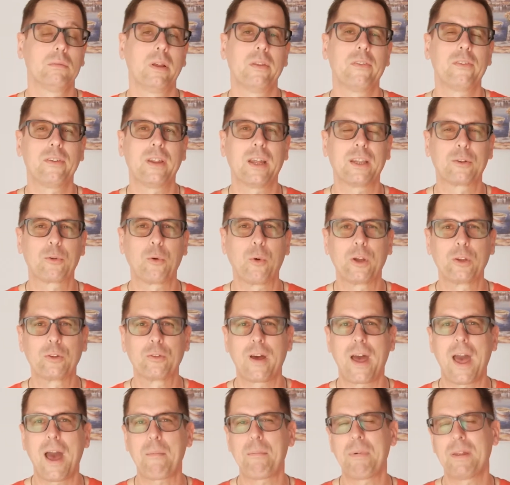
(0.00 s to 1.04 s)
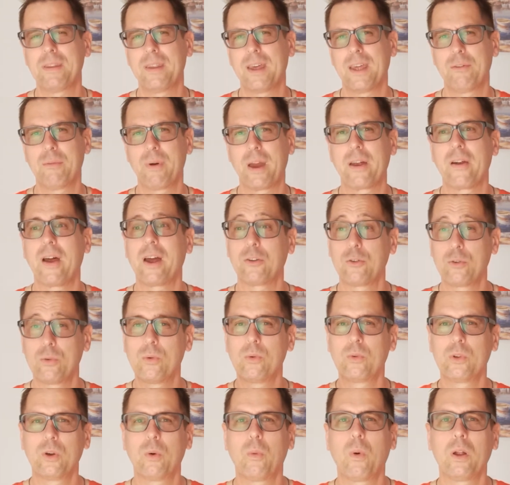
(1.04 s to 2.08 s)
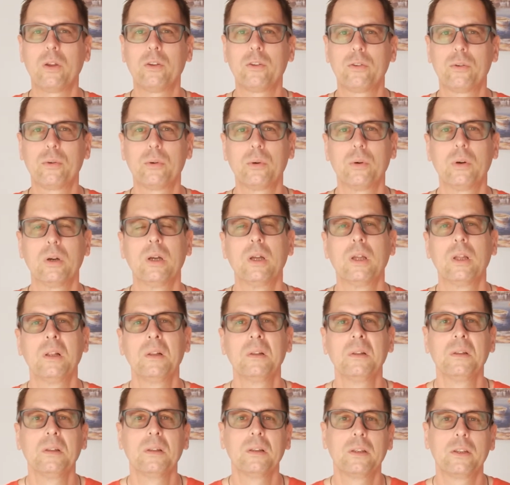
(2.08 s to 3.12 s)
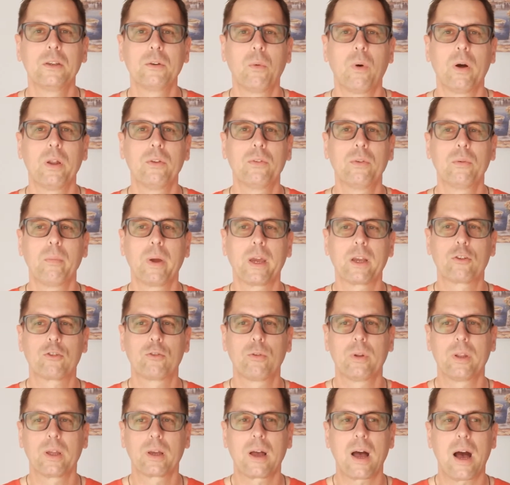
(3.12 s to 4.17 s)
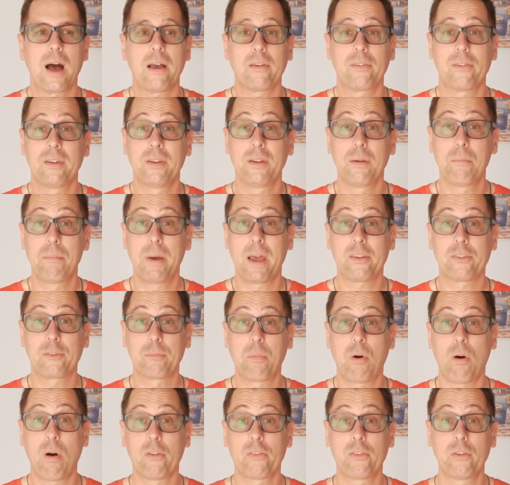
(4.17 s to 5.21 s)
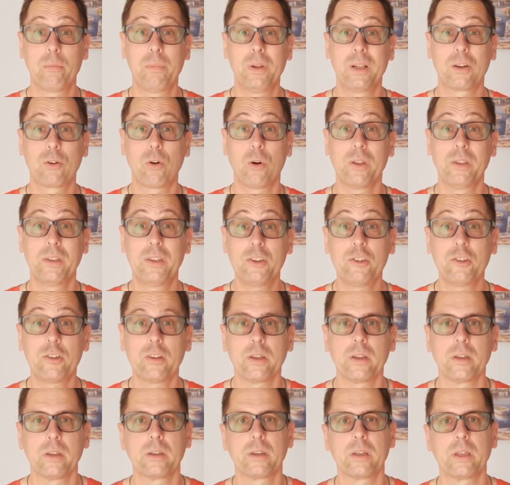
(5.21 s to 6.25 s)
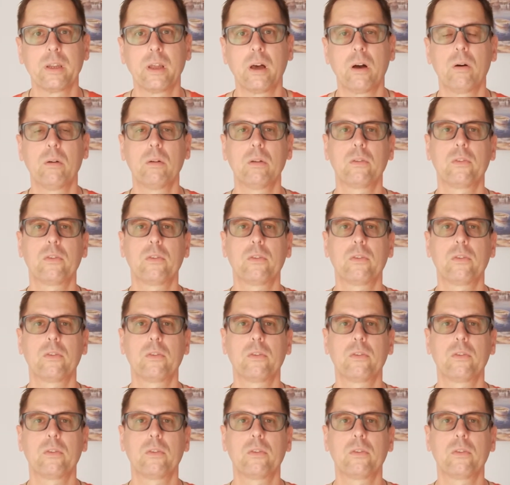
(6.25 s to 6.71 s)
It's not going to happen that way, right? You want to make sure the car is in the best possible condition, you know?